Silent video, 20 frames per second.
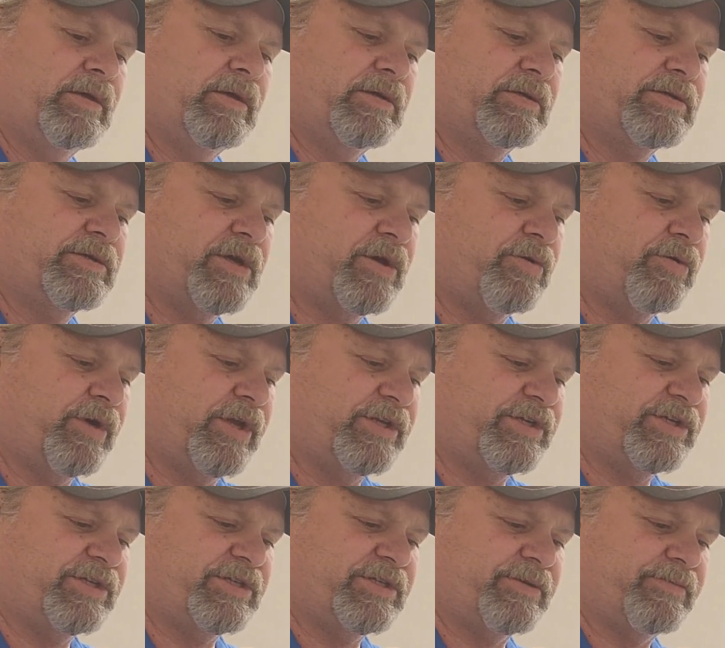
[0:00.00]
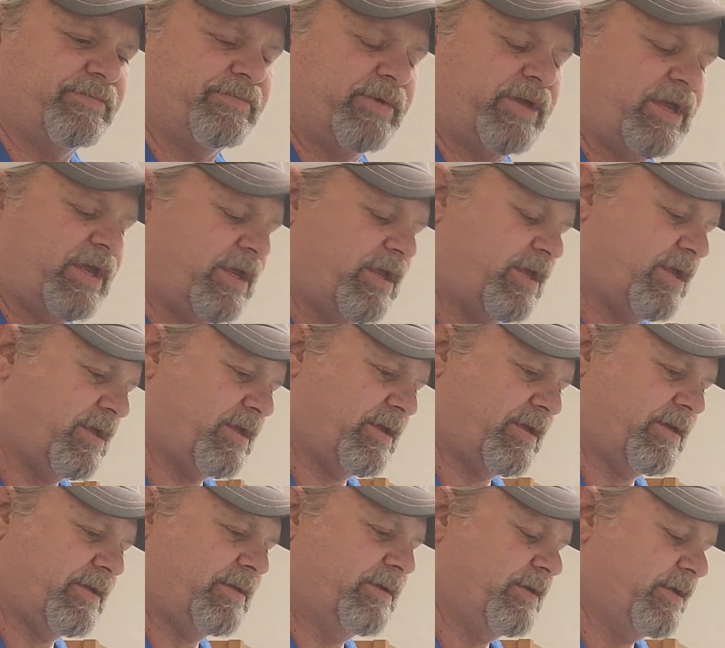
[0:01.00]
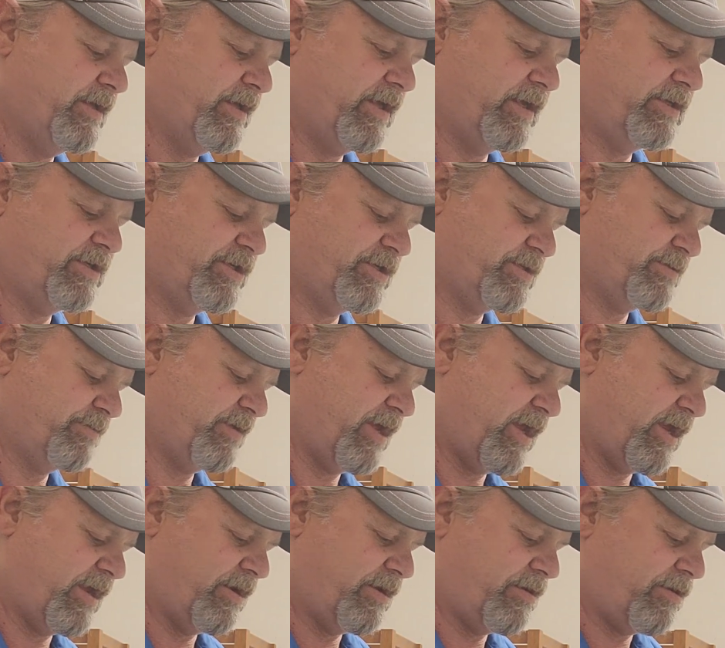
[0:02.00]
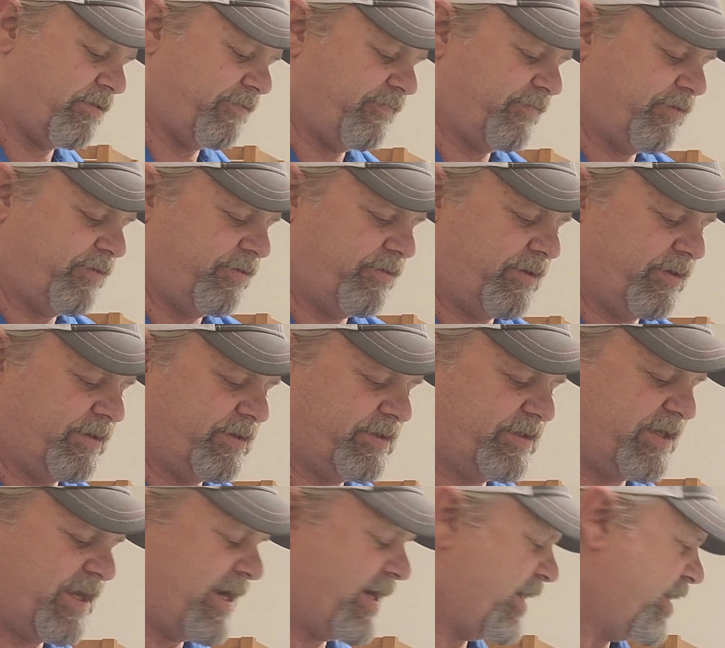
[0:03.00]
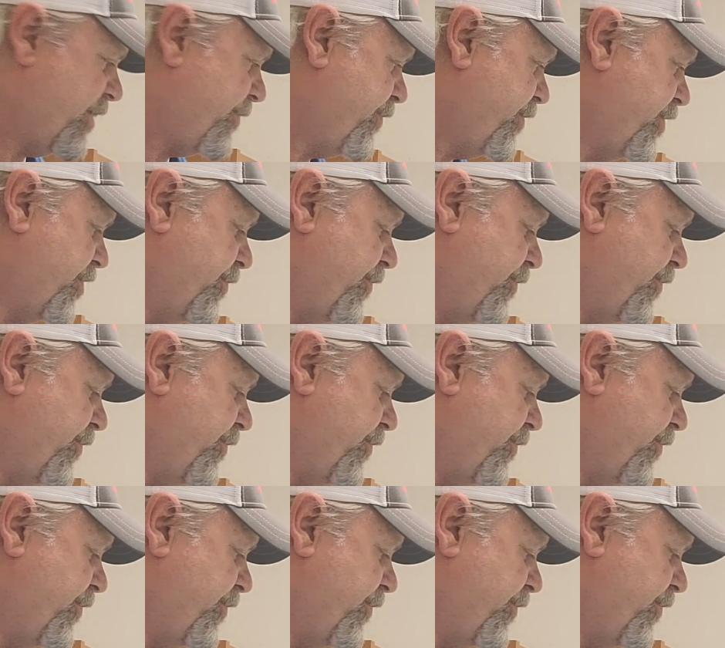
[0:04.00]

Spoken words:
so get you some canned dog food and stack it up in your